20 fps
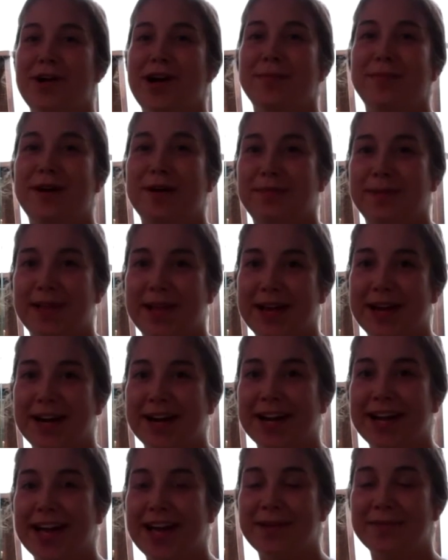volleyball
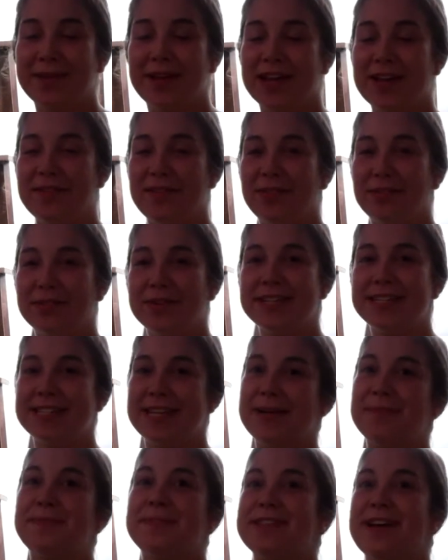player, and I'm going to give 3
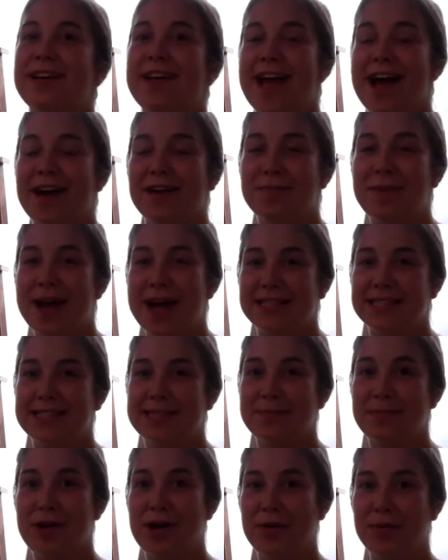tips on how to pass
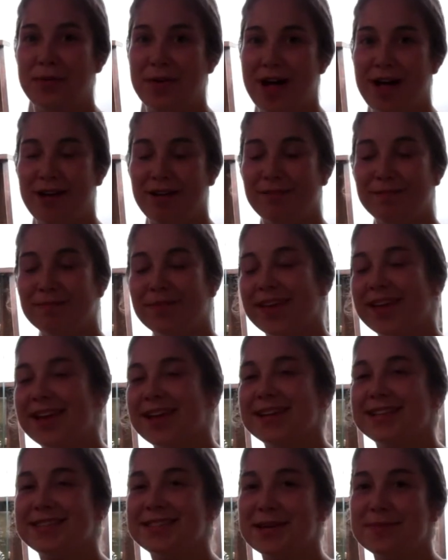the ball well.
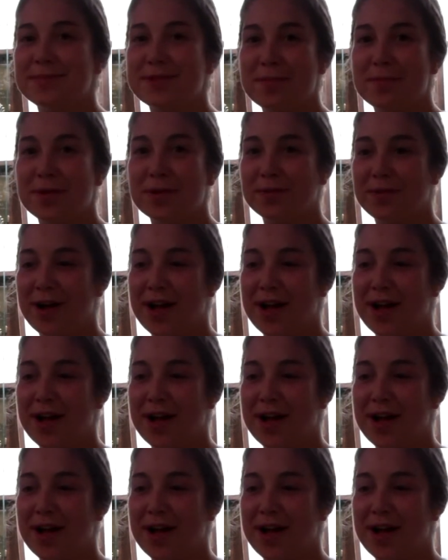Tip number